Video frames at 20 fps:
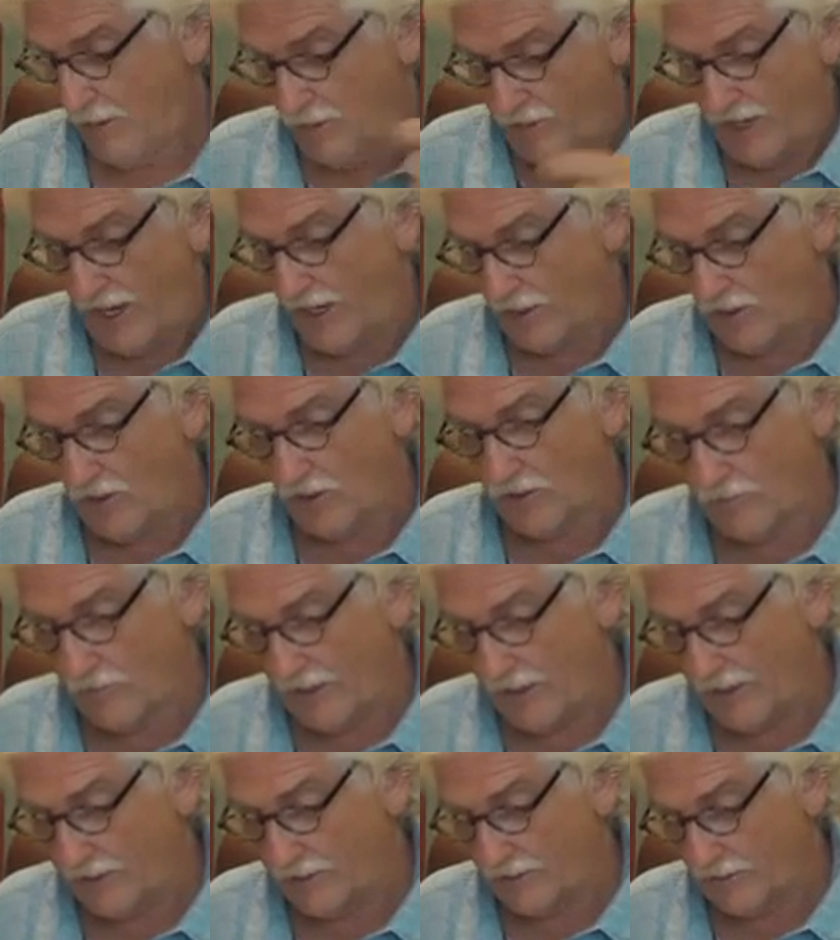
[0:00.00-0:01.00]
you can't go
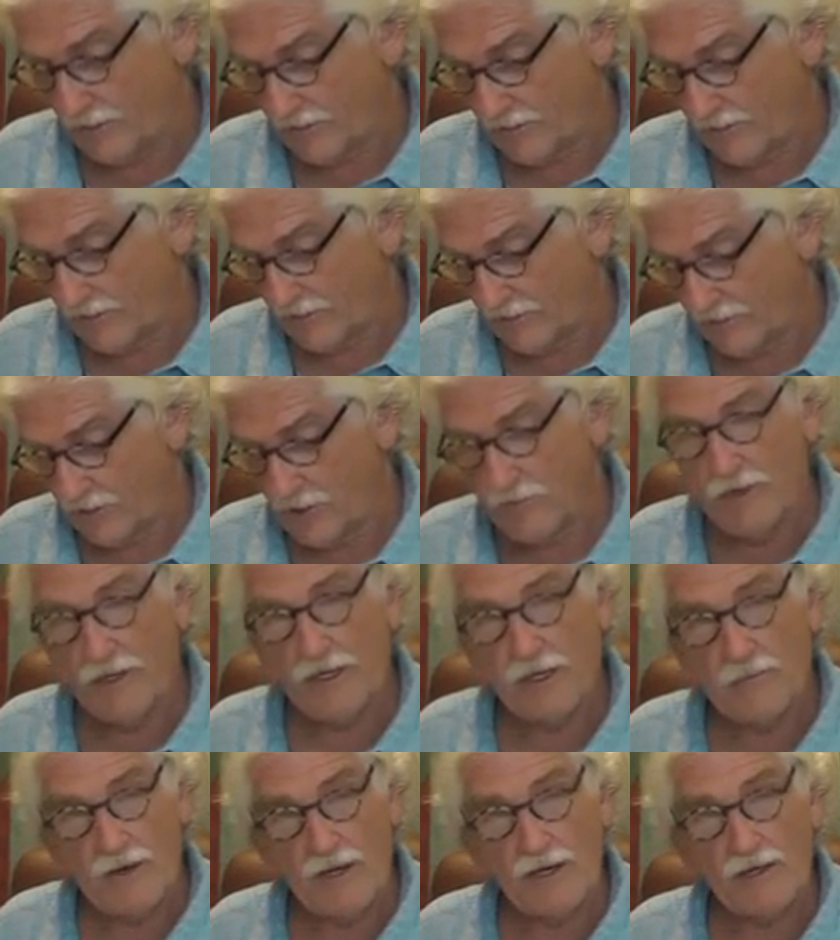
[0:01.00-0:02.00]
to too
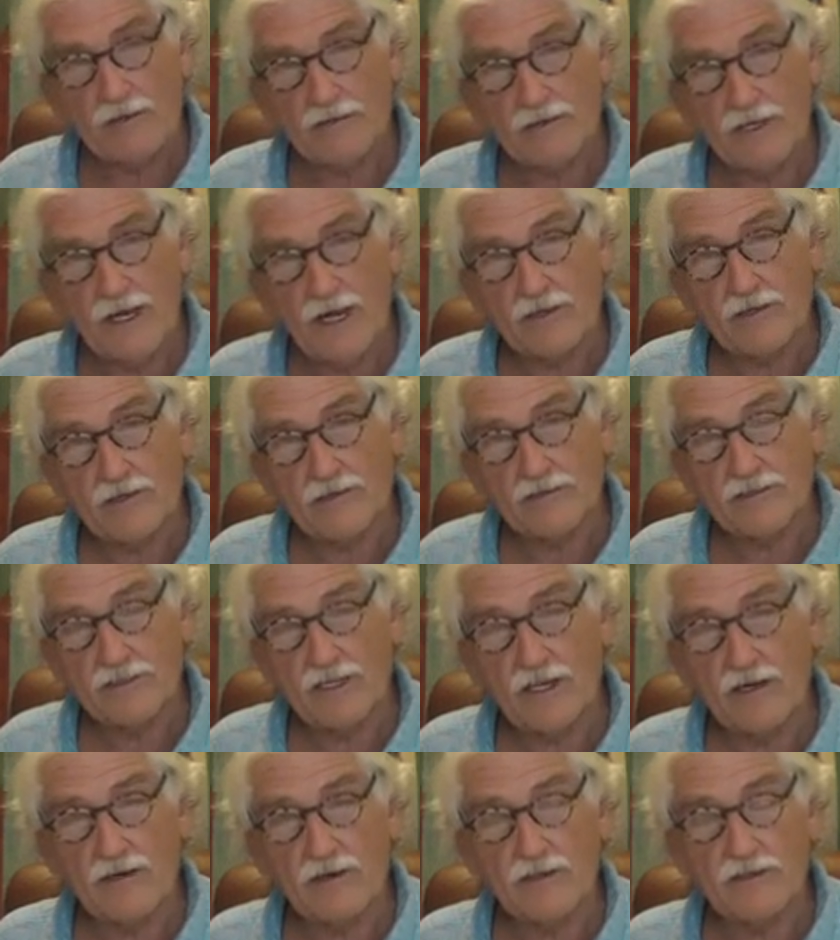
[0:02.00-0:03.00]
many medical doctors
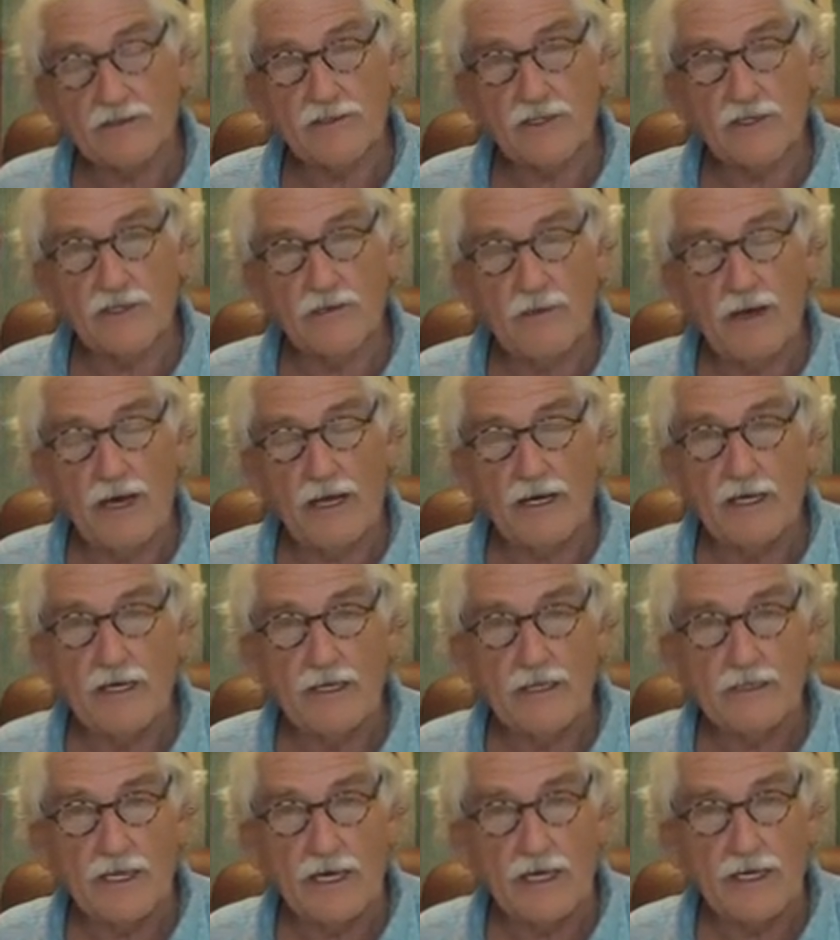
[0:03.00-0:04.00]
that are concerned about
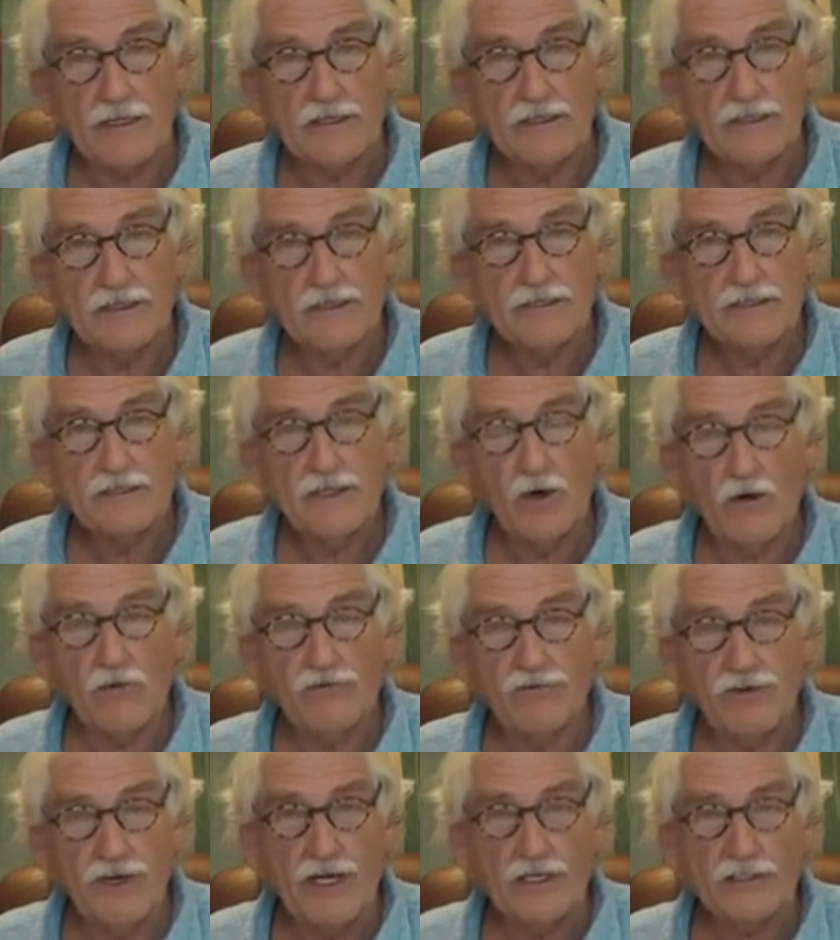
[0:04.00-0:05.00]
anything. No
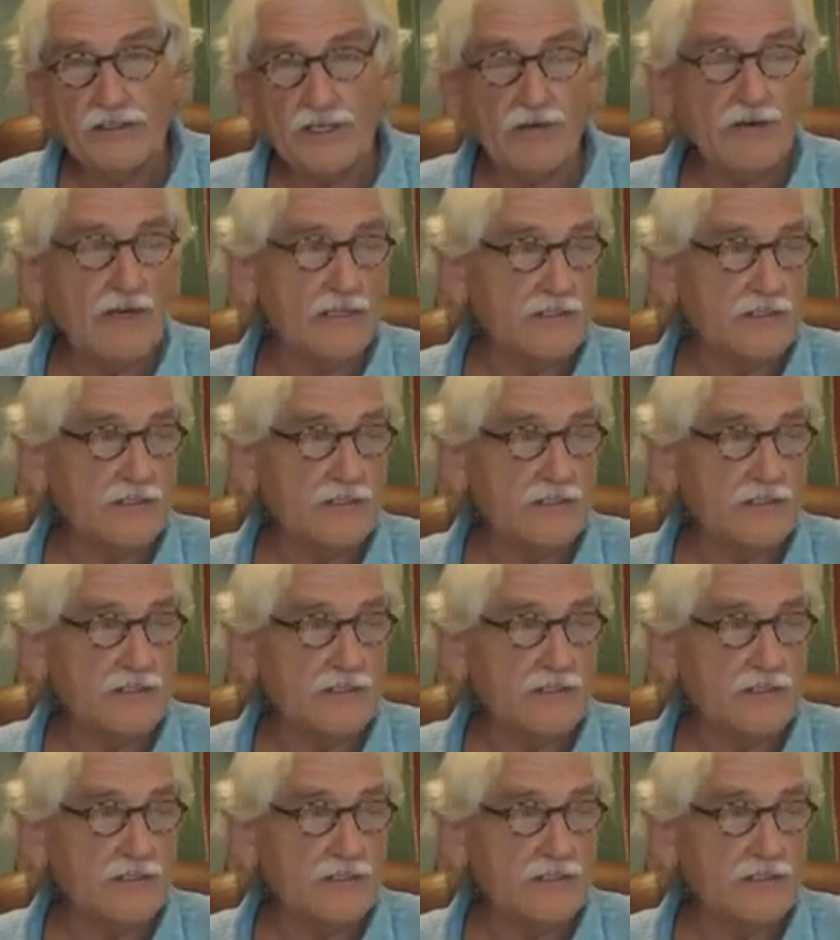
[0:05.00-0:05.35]
offense, I've